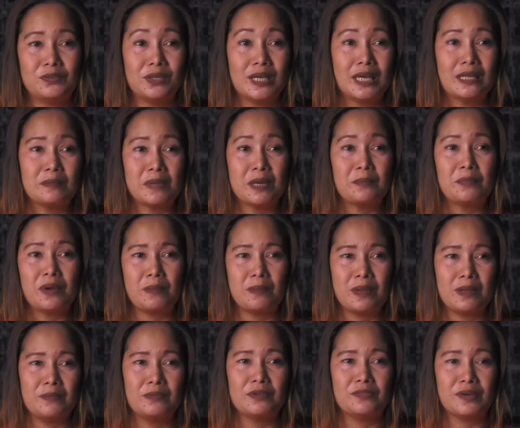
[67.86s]
forget my
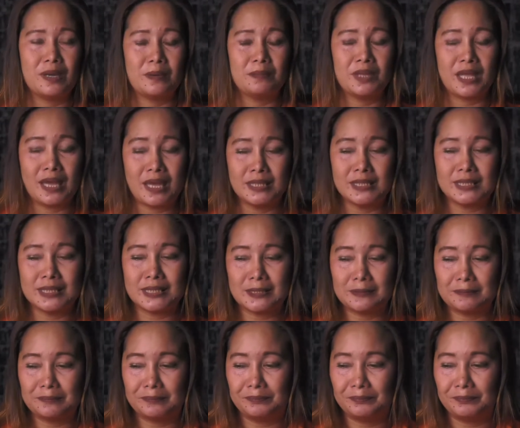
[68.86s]
problem if I
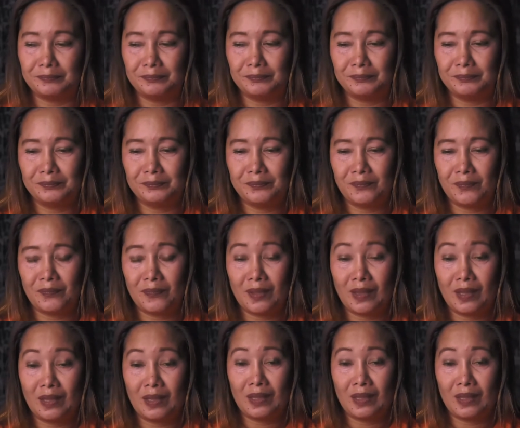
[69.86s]
dance. I see happy people